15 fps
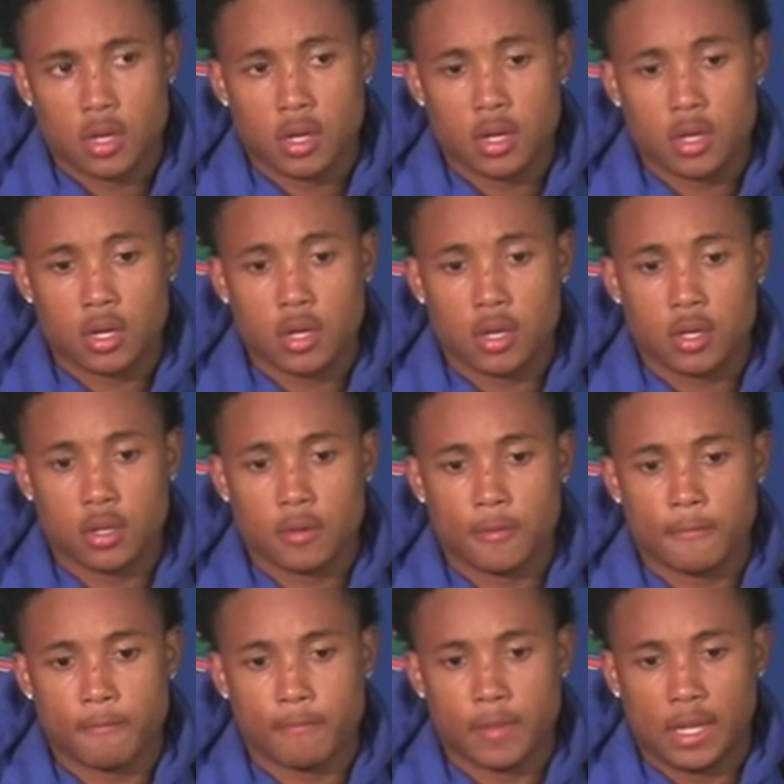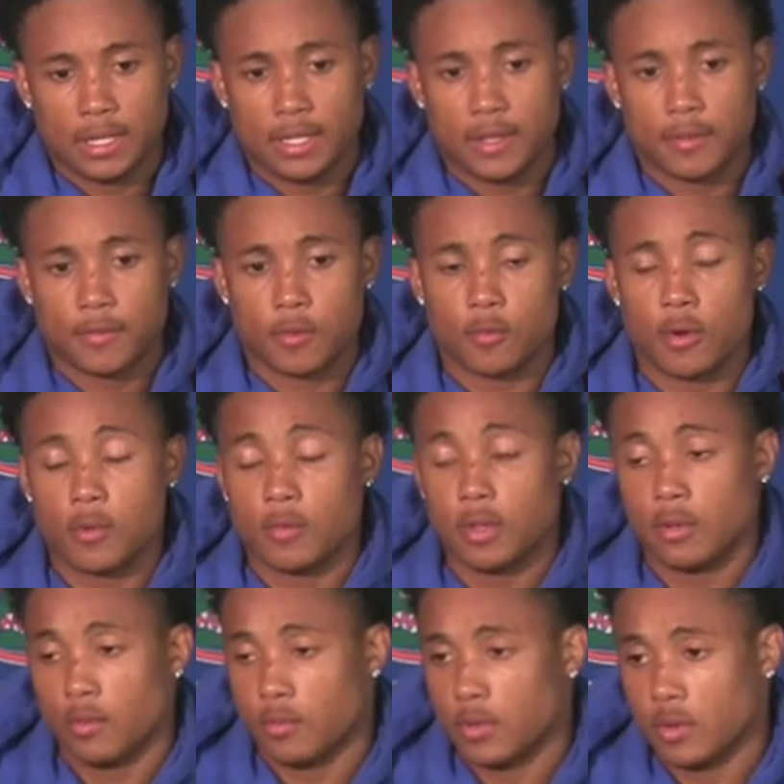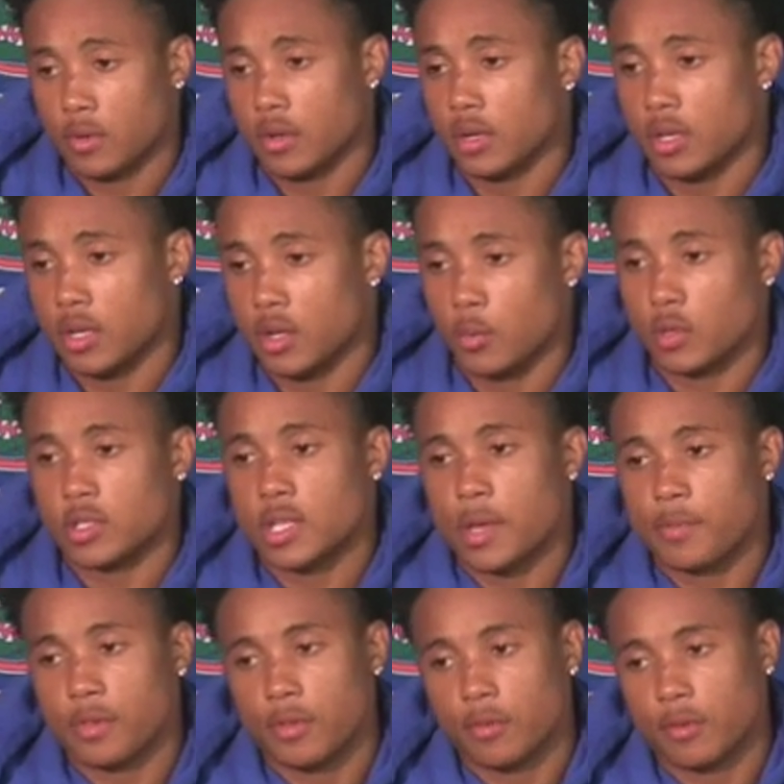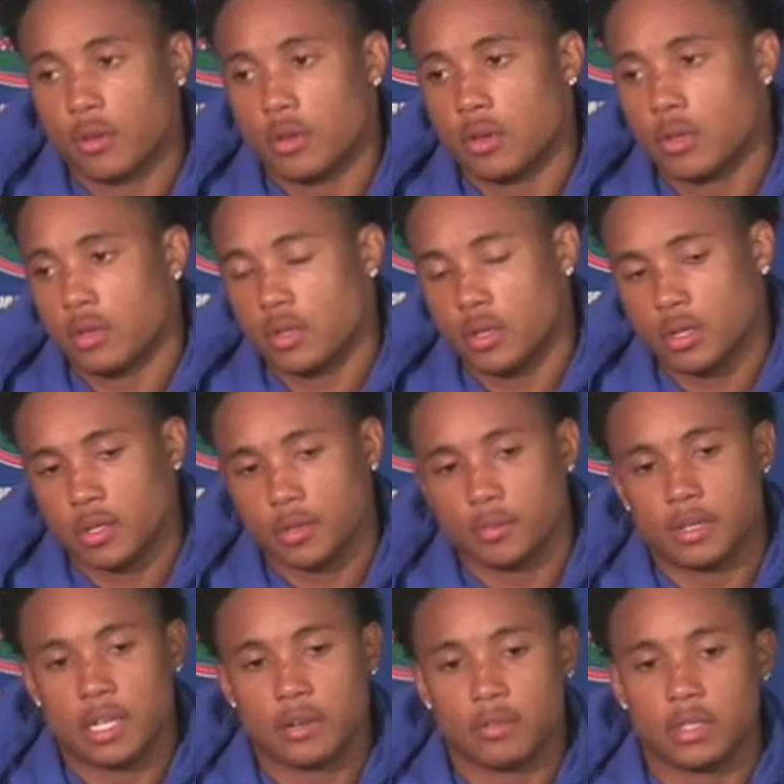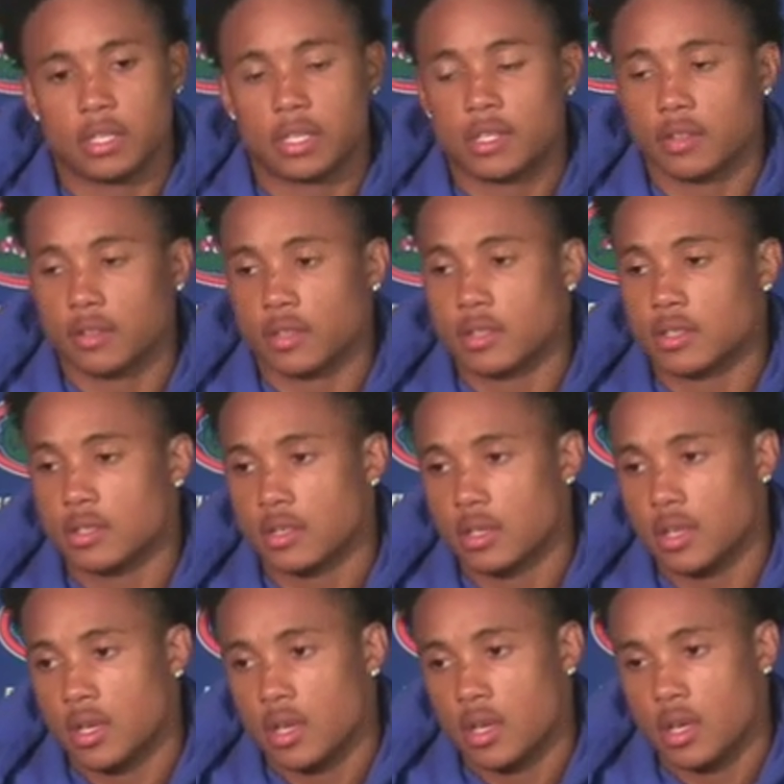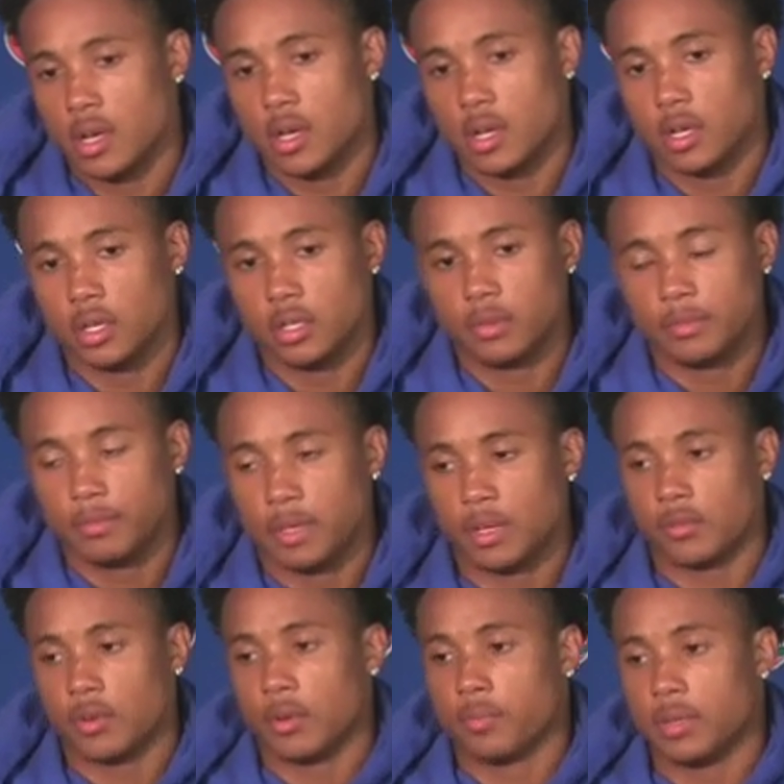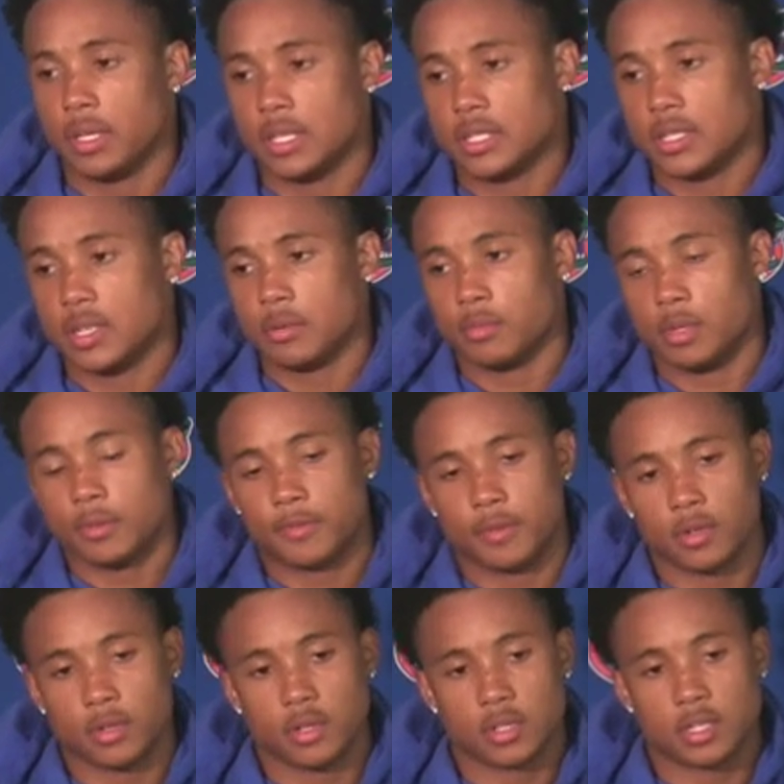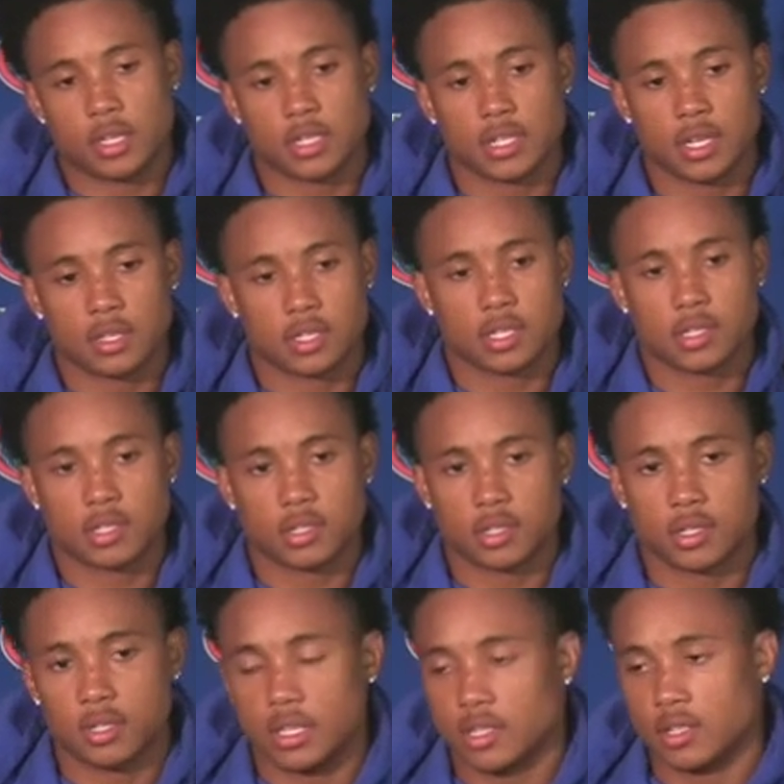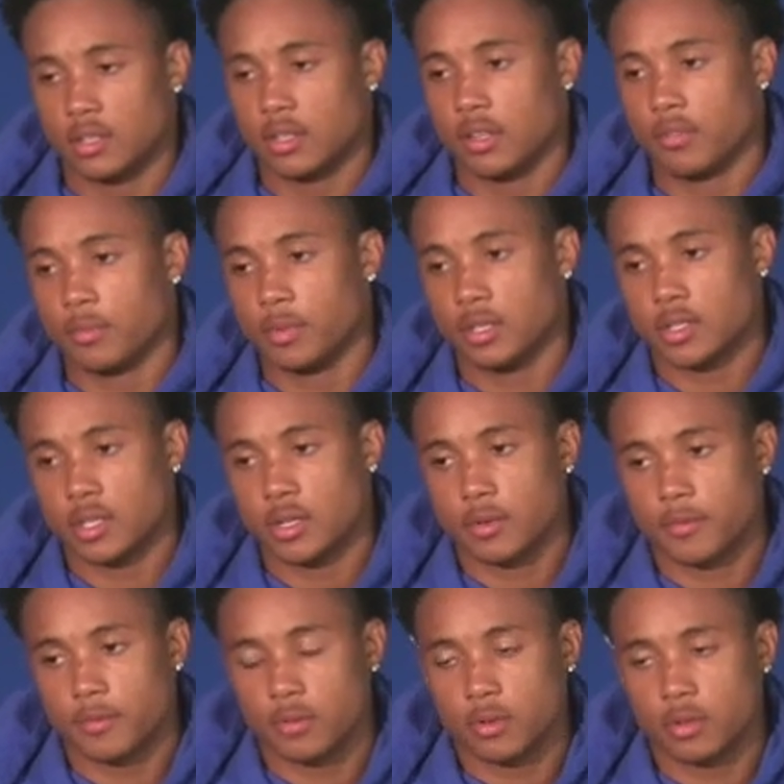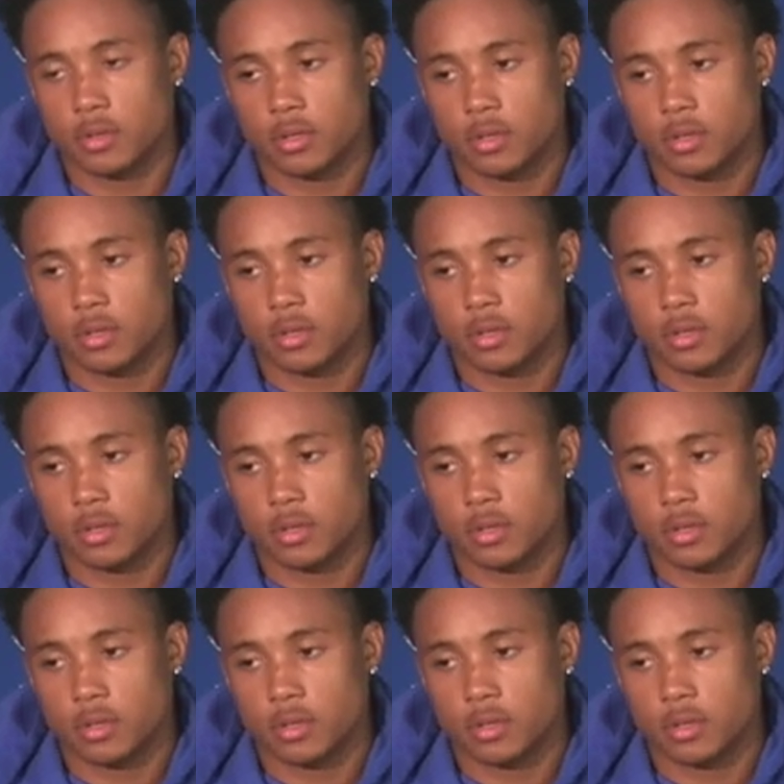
Uh, I think for one, we, we run good with stopping the run, um, and that really killed us. Uh, big run plays set them up for touchdowns that should, they should have never been set up for.